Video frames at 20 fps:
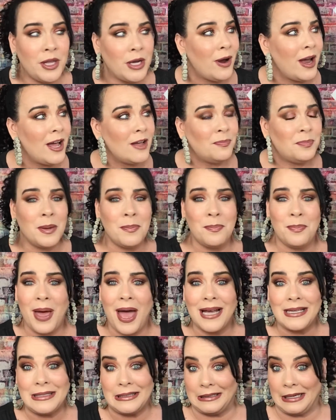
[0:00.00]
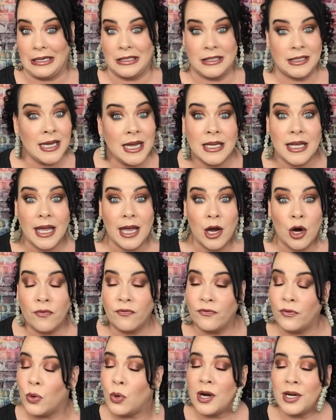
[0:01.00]
there have been bags that I didn't care
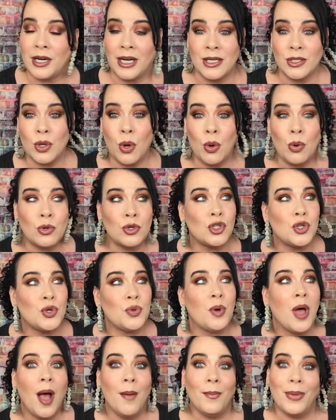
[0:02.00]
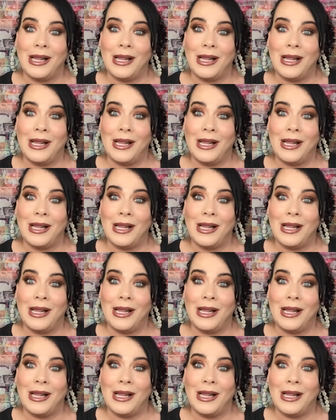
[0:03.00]
for, and I told you,